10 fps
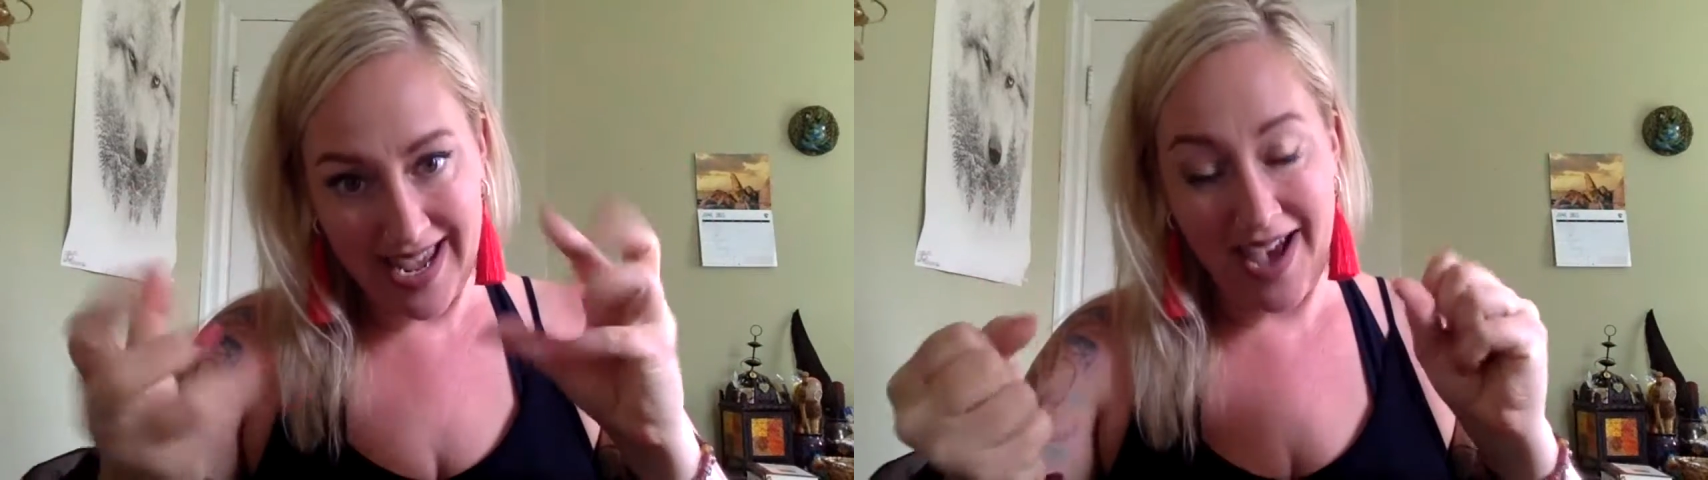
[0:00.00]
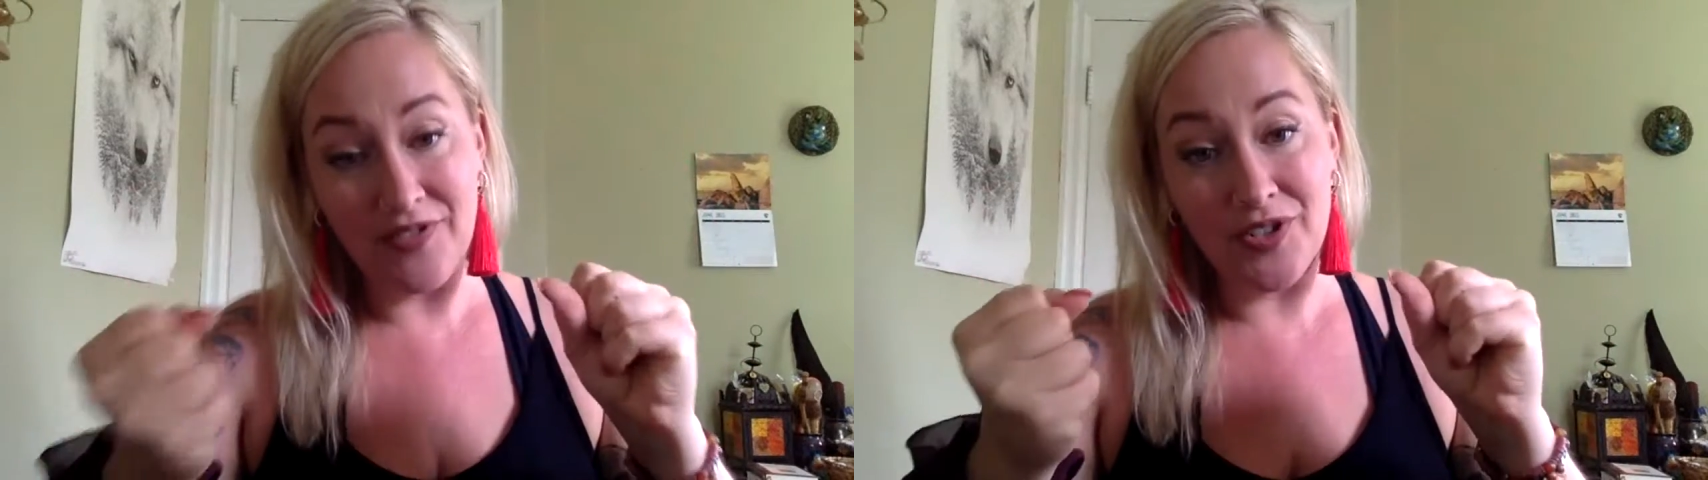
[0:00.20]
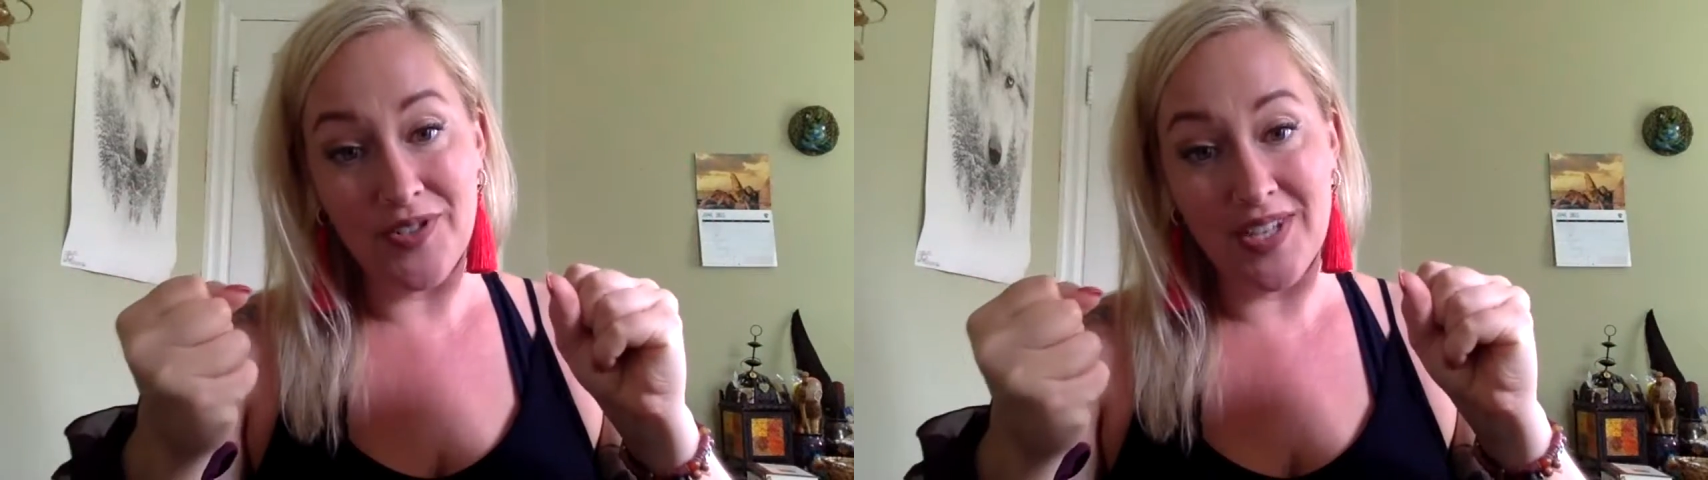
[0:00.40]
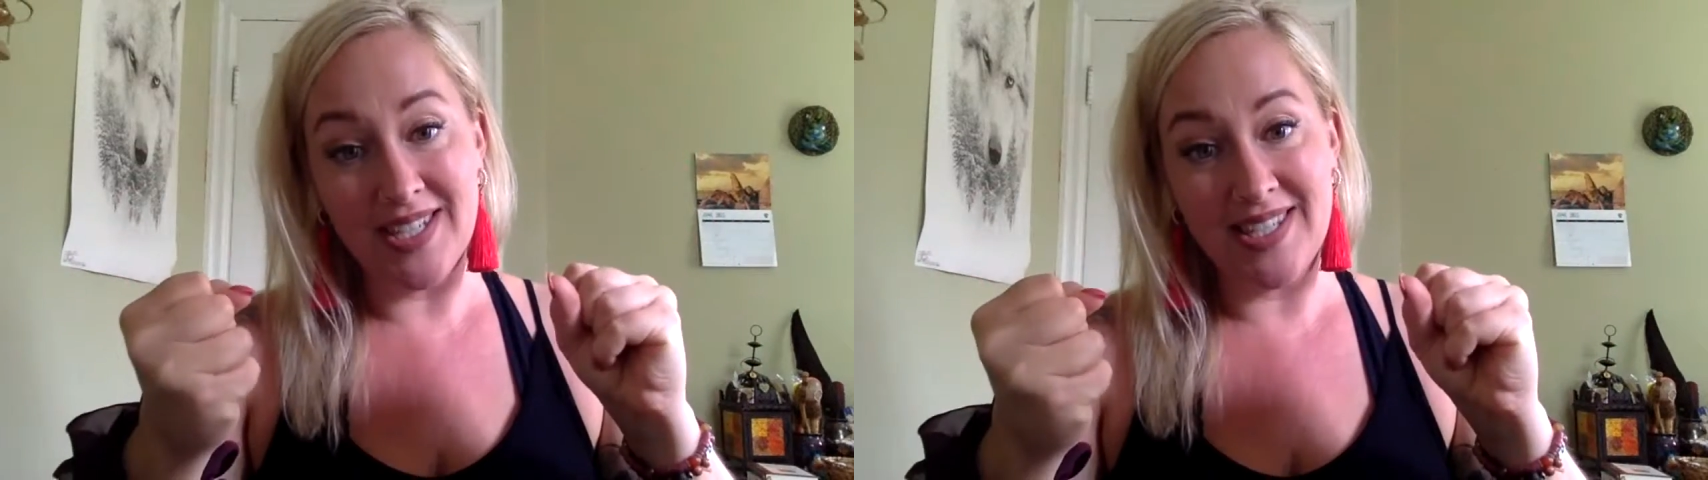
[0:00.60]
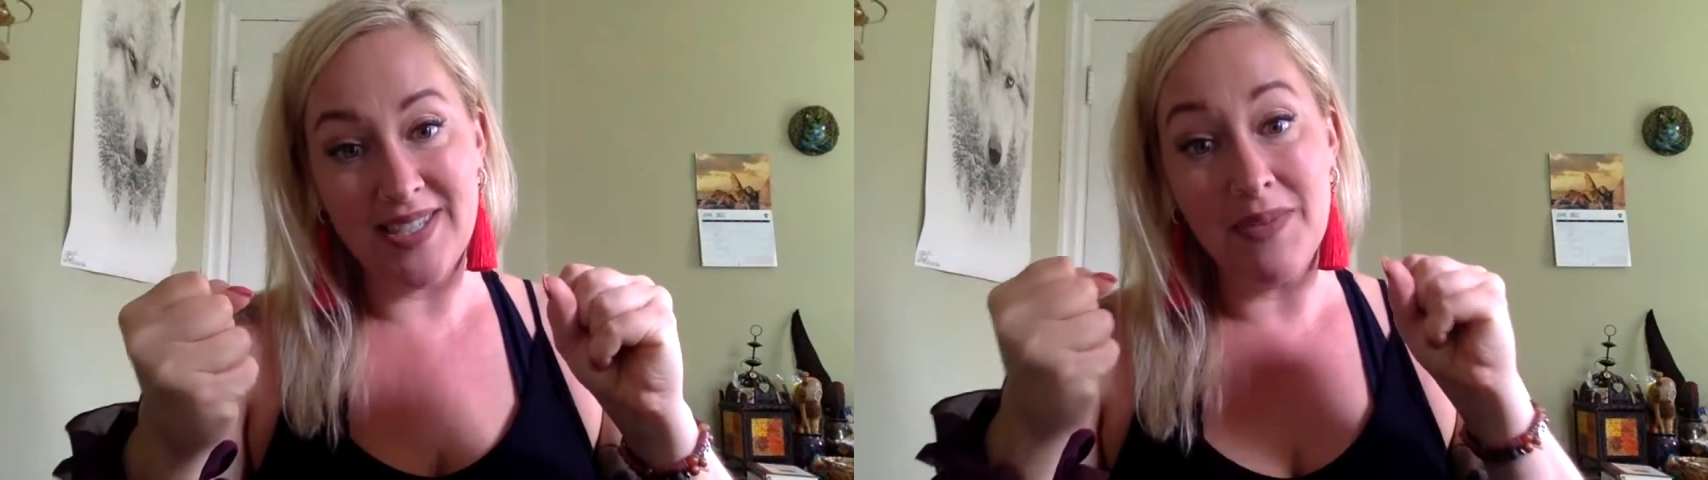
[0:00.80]
after
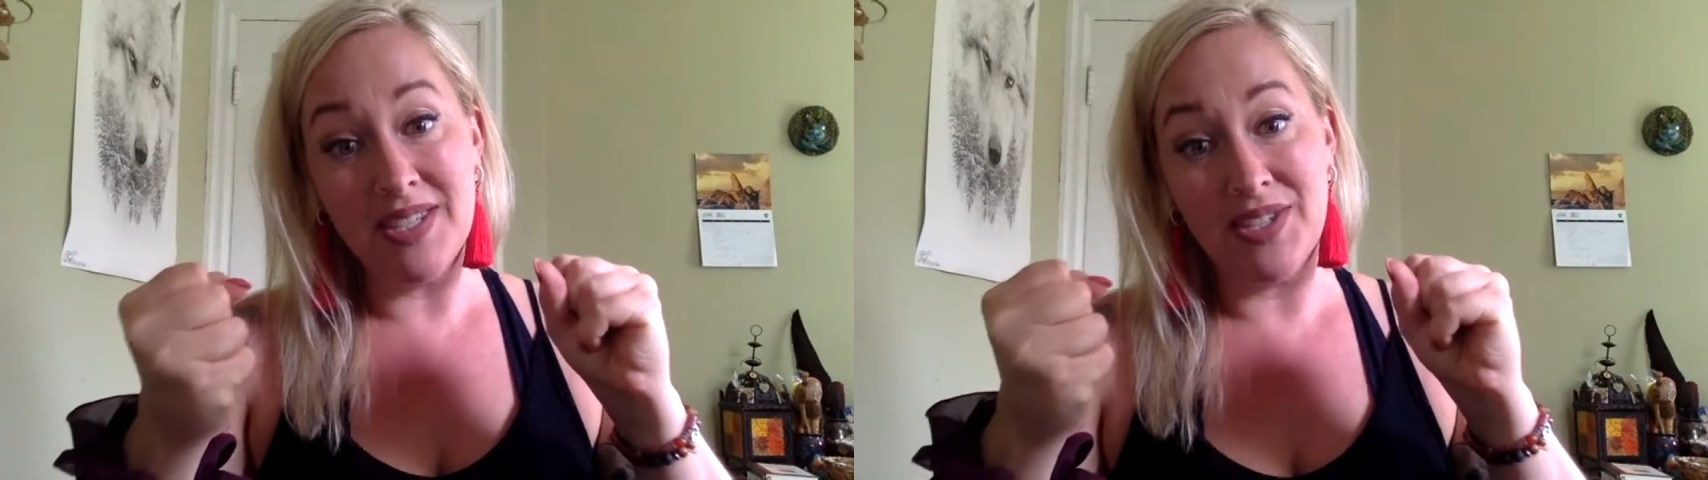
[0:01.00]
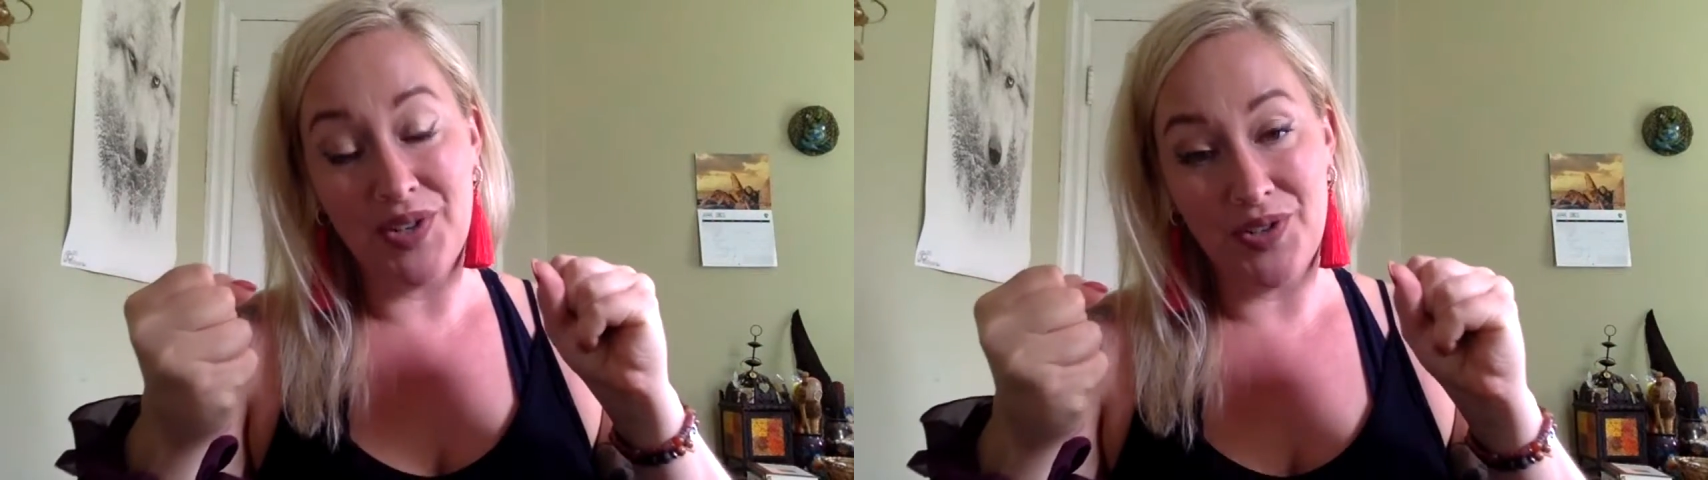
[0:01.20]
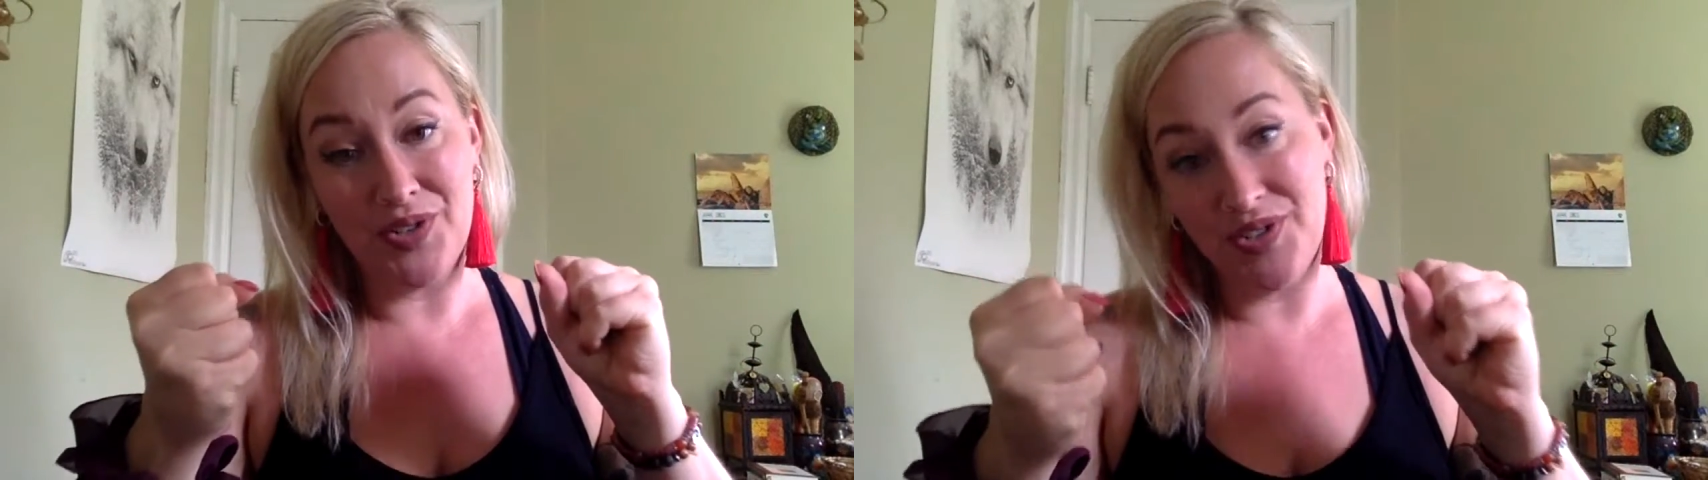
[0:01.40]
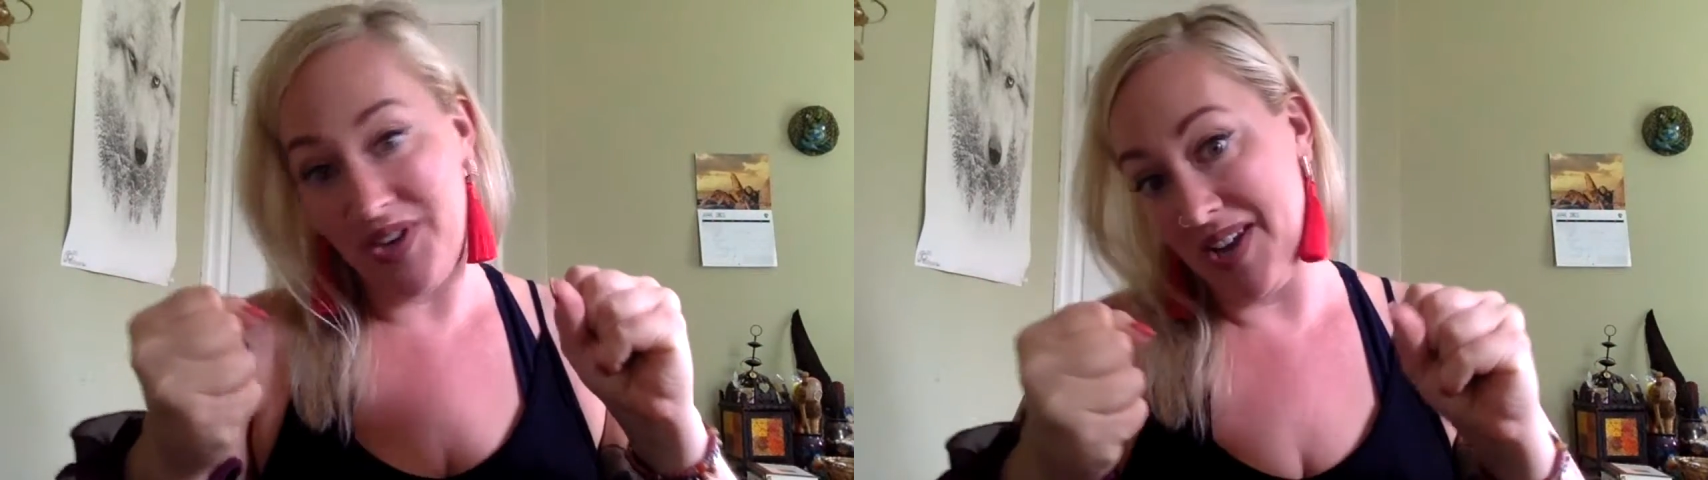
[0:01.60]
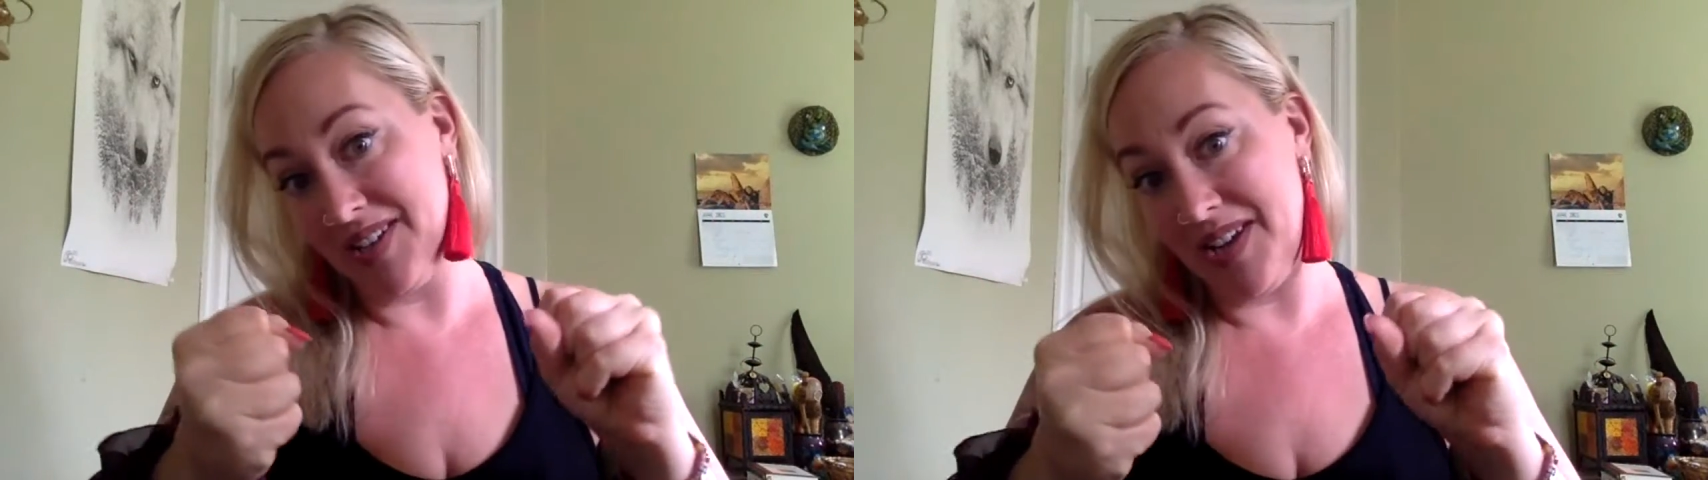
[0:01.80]
this
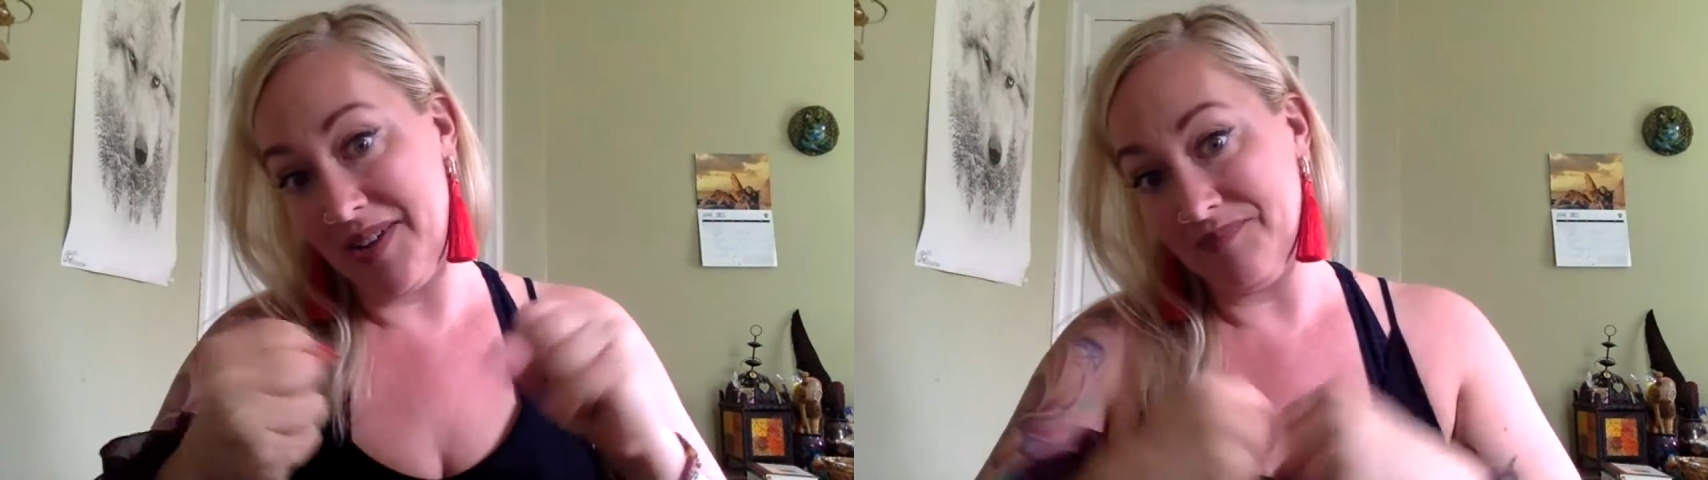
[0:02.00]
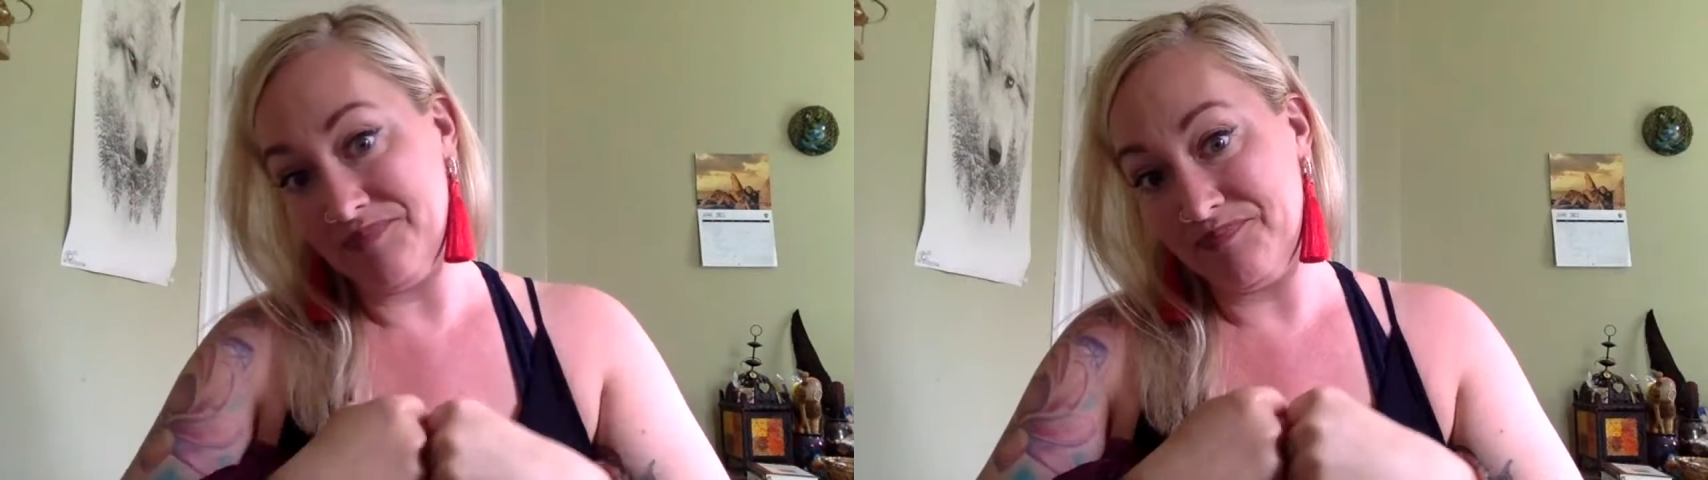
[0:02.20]
misunderstanding.